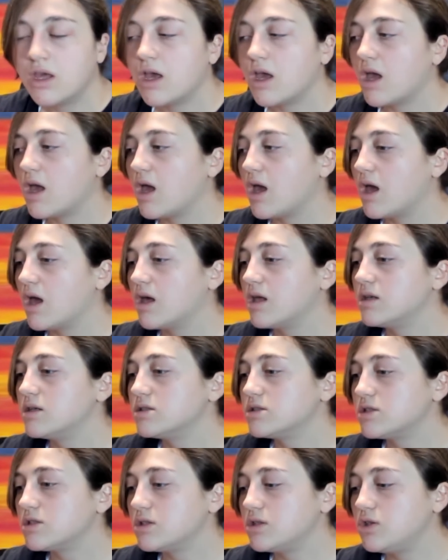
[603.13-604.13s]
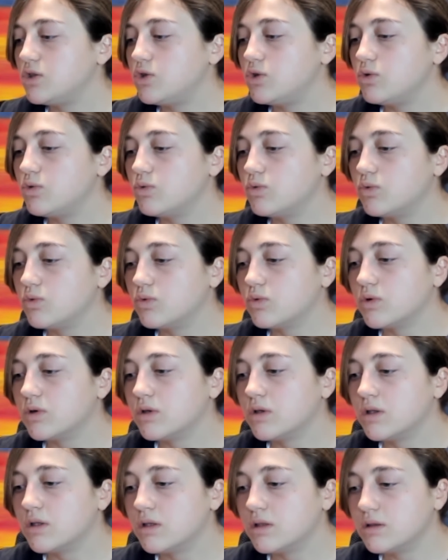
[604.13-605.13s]
and you
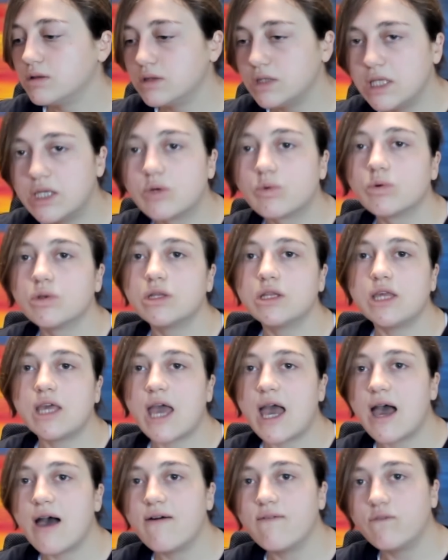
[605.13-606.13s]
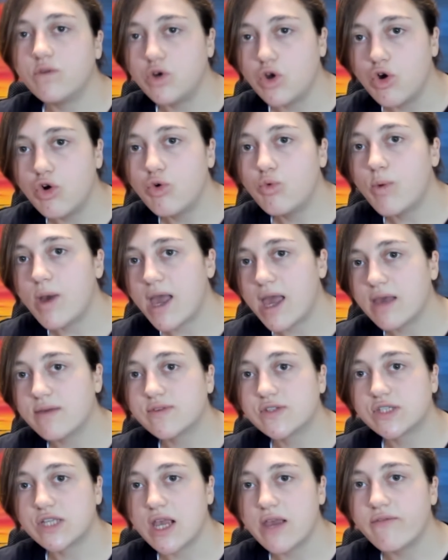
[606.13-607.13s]
literally have no way of
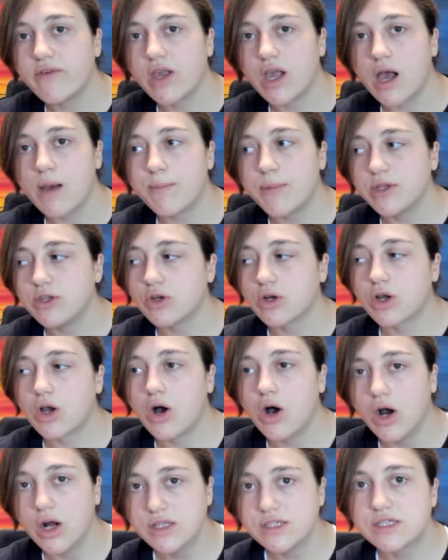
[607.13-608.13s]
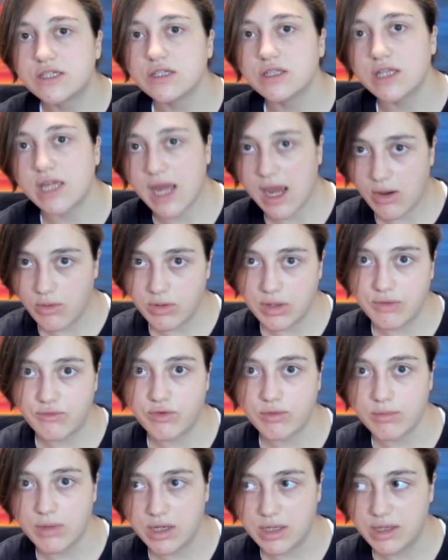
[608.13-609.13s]
saving up and you're constantly hounding for
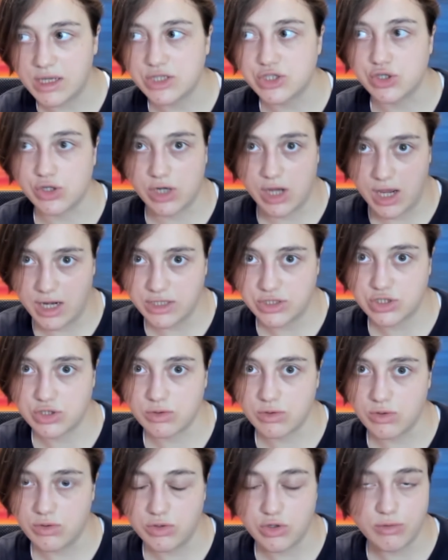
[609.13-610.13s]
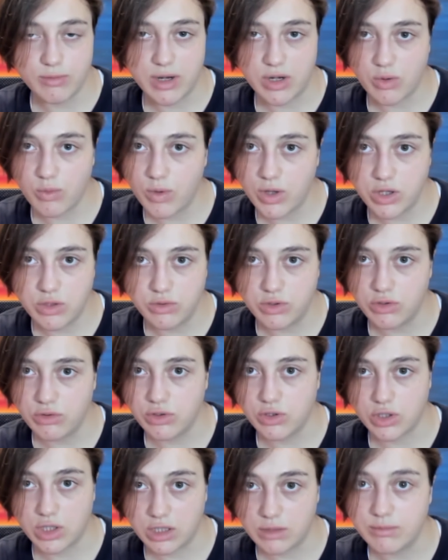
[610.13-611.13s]
money because you're kind of screwed. No matter what you do,
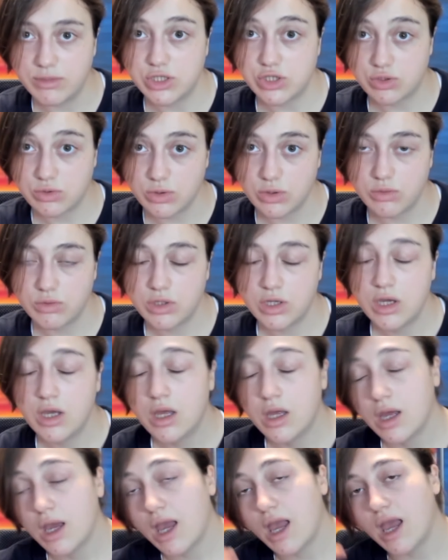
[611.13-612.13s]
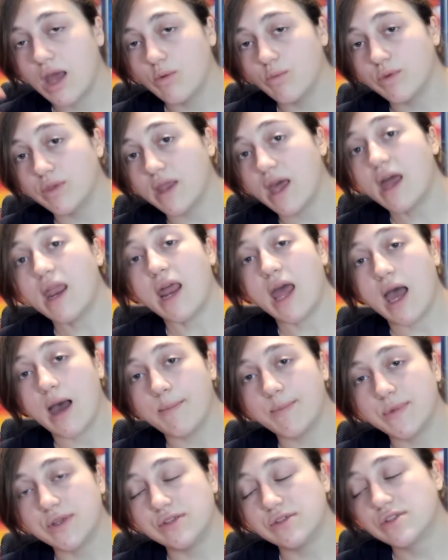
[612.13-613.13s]
you're going to be screwed. And when that
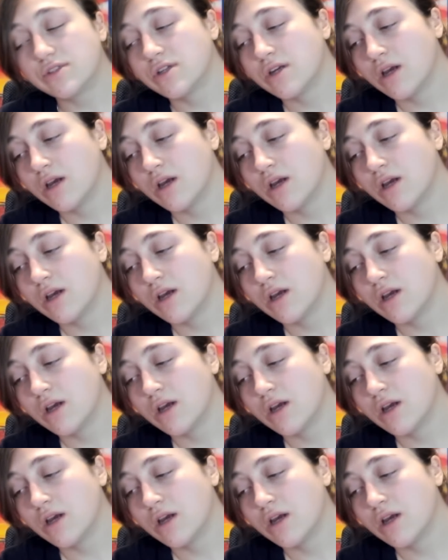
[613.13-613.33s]
happens,